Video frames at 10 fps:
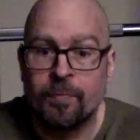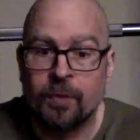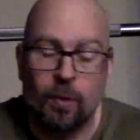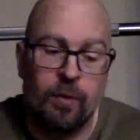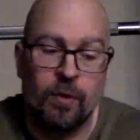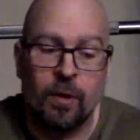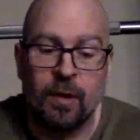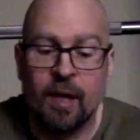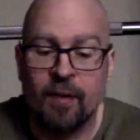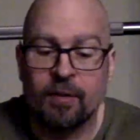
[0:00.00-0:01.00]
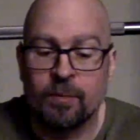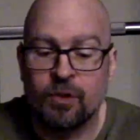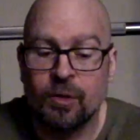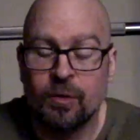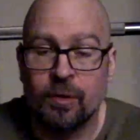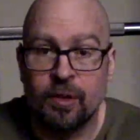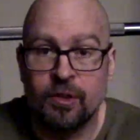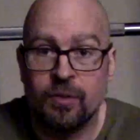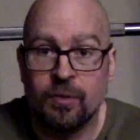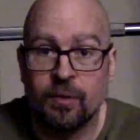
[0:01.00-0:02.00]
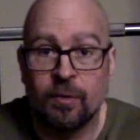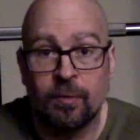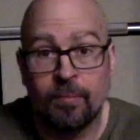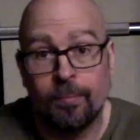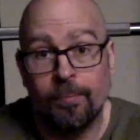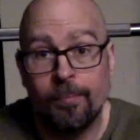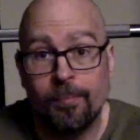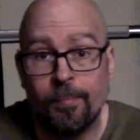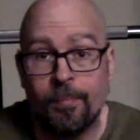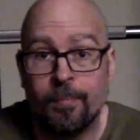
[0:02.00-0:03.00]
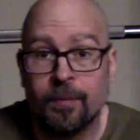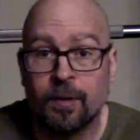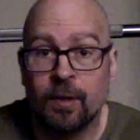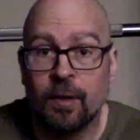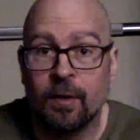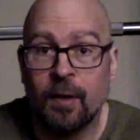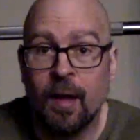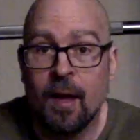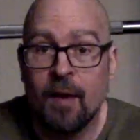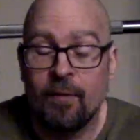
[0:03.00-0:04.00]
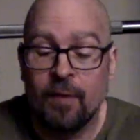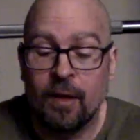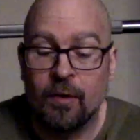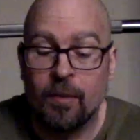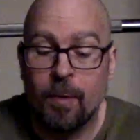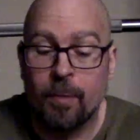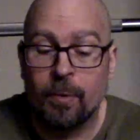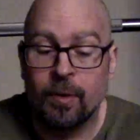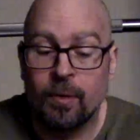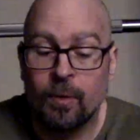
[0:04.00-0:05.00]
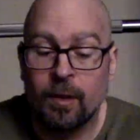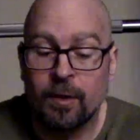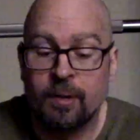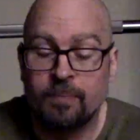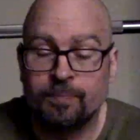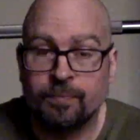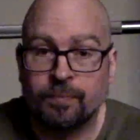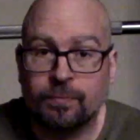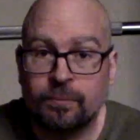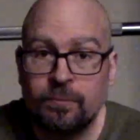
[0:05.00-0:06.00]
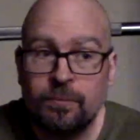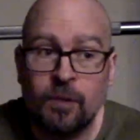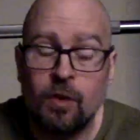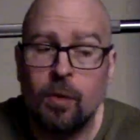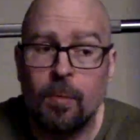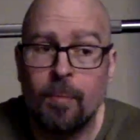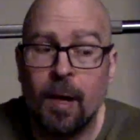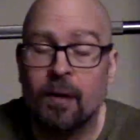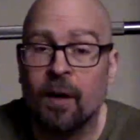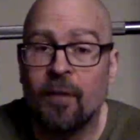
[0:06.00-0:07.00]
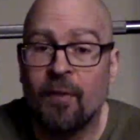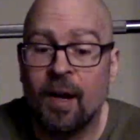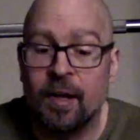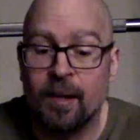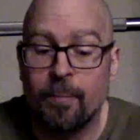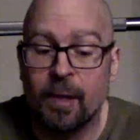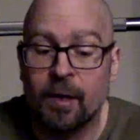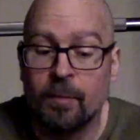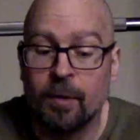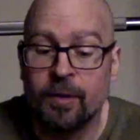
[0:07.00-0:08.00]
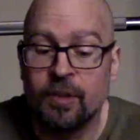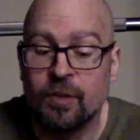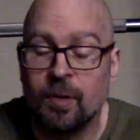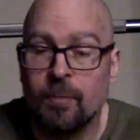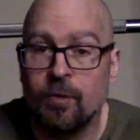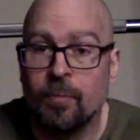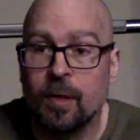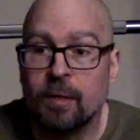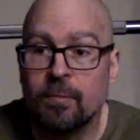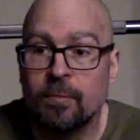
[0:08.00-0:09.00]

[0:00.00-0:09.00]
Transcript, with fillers: What if you already have some shoulder issues? Mm, it's going to flare them up pretty quickly. You'd have been better off finding a bigger multi-joint movement